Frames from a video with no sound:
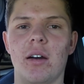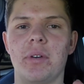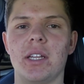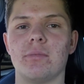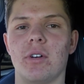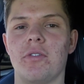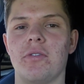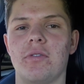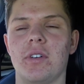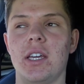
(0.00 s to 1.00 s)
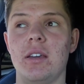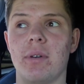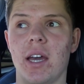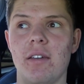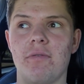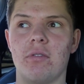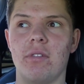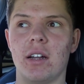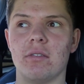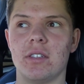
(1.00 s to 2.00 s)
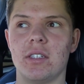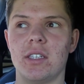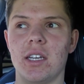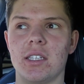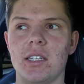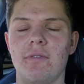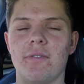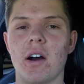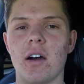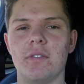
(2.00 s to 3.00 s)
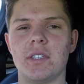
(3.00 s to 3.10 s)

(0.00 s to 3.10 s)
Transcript: I picked them off eBay for around 65,